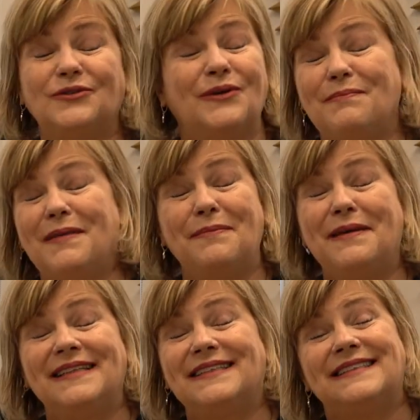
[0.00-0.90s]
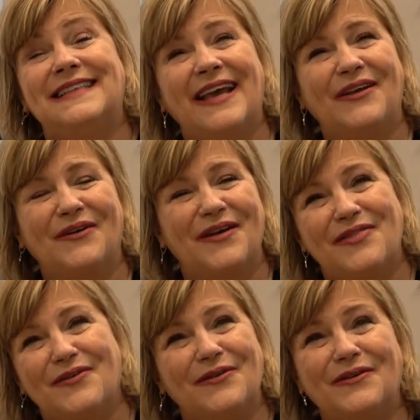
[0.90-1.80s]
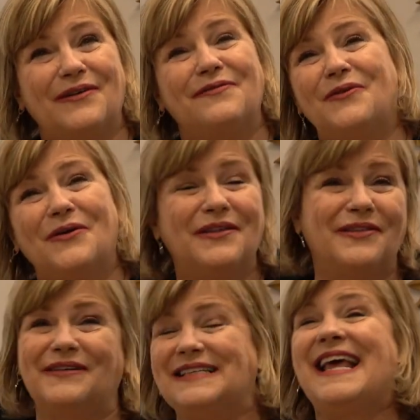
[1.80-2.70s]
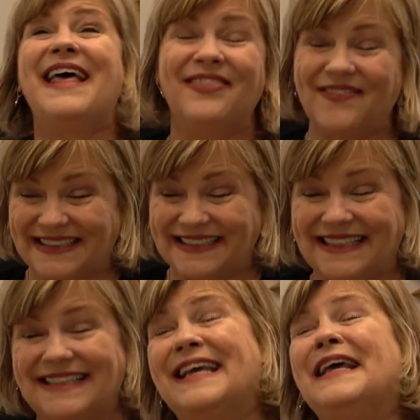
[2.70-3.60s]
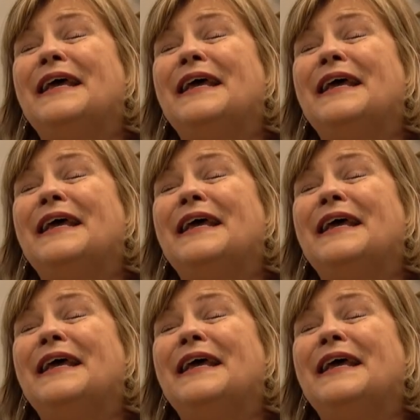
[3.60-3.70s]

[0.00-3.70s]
or maybe it's a second or a third or a fourth or a 10th visit.